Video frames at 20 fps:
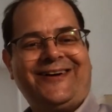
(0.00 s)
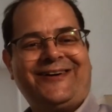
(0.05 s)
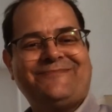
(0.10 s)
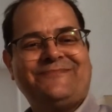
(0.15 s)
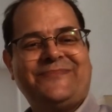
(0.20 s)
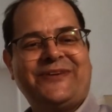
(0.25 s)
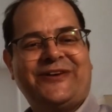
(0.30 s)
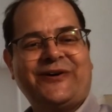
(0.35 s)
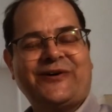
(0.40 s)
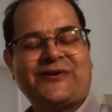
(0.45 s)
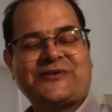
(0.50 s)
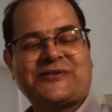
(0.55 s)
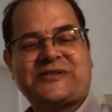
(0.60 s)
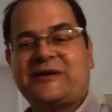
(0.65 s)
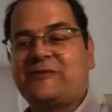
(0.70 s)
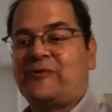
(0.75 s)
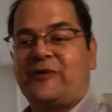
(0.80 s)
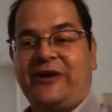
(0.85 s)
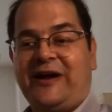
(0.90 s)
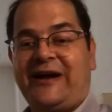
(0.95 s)
because they
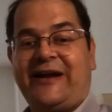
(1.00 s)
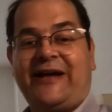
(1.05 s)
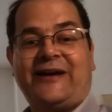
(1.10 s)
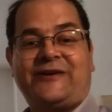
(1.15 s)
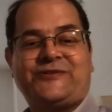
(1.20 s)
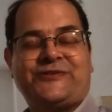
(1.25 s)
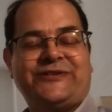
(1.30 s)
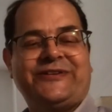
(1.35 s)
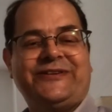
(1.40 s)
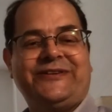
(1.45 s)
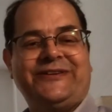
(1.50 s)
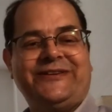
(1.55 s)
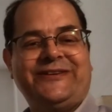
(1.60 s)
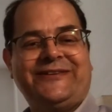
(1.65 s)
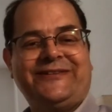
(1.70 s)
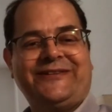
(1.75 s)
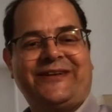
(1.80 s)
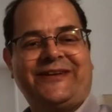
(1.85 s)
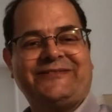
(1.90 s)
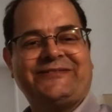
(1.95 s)
were not actually
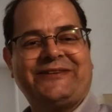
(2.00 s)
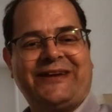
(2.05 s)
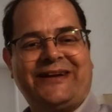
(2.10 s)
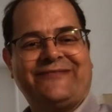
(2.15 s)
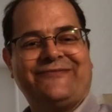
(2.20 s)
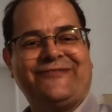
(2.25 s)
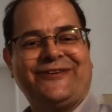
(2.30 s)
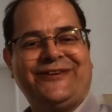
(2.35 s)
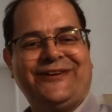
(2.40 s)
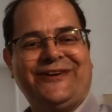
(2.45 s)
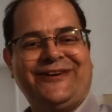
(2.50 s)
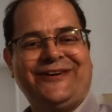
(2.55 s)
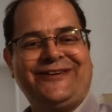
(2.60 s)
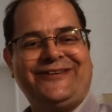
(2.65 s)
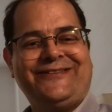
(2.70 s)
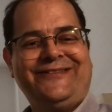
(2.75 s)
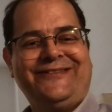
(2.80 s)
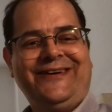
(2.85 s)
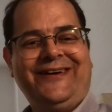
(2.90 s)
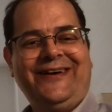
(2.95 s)
in London every day.
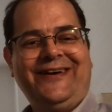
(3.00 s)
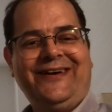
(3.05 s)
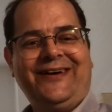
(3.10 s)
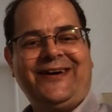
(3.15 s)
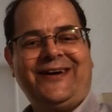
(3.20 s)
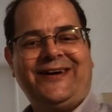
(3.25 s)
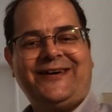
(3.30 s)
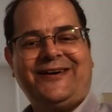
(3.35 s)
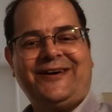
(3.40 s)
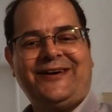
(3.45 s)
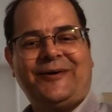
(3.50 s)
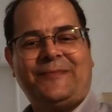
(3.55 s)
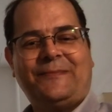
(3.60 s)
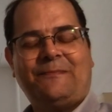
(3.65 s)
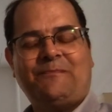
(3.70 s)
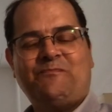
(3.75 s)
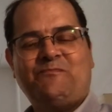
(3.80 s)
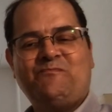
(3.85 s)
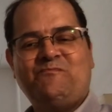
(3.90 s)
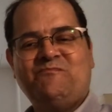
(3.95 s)

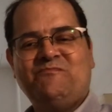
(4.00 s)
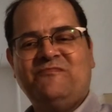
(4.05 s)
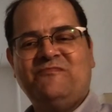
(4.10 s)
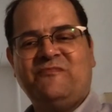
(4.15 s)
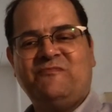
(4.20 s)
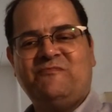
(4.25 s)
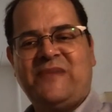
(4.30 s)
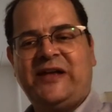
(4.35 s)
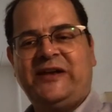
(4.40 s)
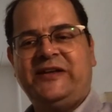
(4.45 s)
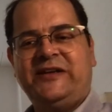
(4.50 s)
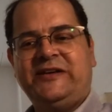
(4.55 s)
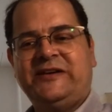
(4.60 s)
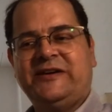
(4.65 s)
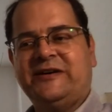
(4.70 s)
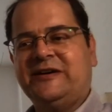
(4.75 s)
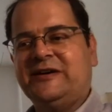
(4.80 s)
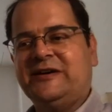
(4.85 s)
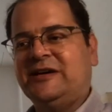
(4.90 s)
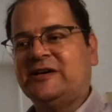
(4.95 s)
Um, Many
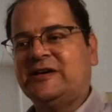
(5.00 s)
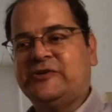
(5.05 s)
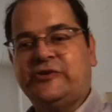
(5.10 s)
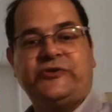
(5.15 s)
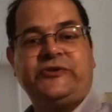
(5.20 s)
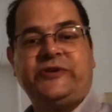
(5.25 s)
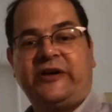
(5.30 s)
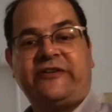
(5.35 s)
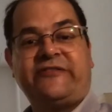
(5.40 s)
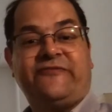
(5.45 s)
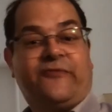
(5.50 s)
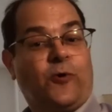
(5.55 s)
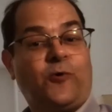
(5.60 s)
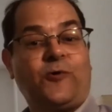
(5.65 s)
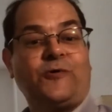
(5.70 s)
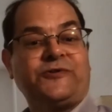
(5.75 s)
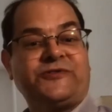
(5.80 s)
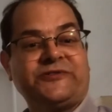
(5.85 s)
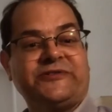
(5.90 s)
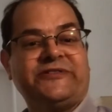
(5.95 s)
could not
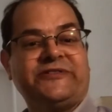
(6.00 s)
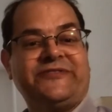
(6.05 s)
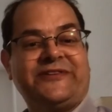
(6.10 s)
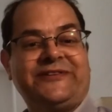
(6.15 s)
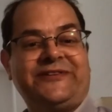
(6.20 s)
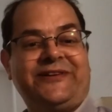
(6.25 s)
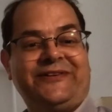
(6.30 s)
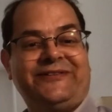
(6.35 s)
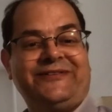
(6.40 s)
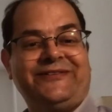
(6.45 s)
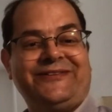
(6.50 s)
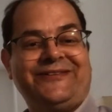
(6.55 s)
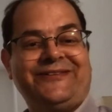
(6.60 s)
afford to live in London.